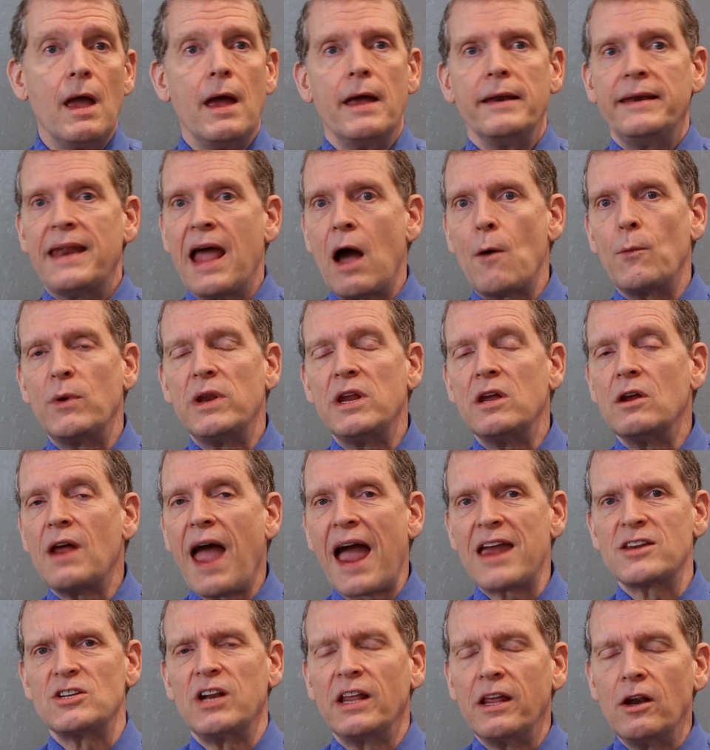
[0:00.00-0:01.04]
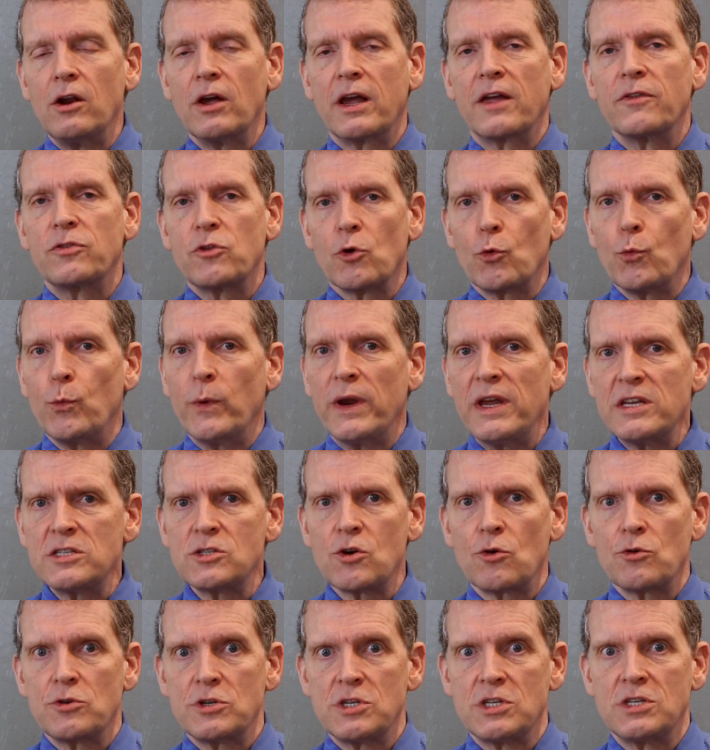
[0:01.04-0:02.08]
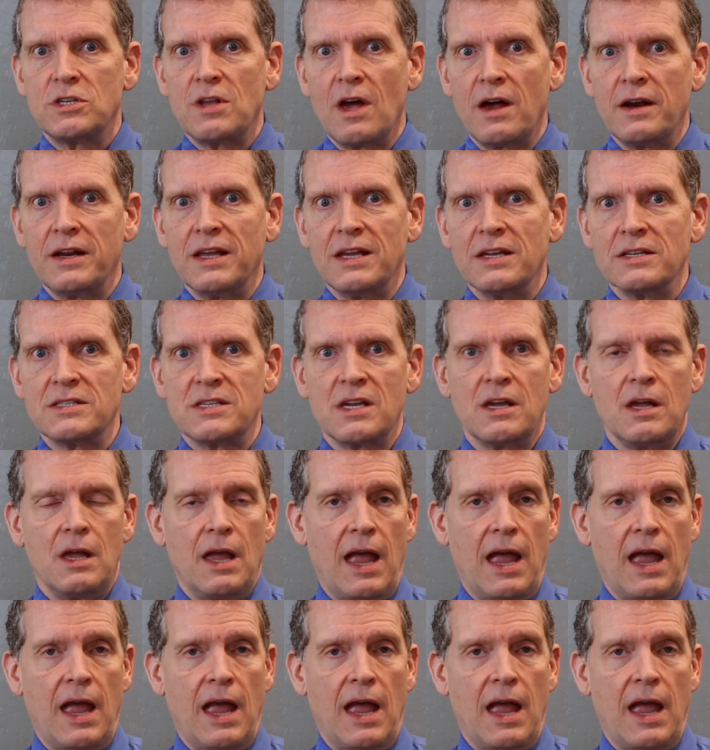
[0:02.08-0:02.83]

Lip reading: Now, when you actually look at the research studies,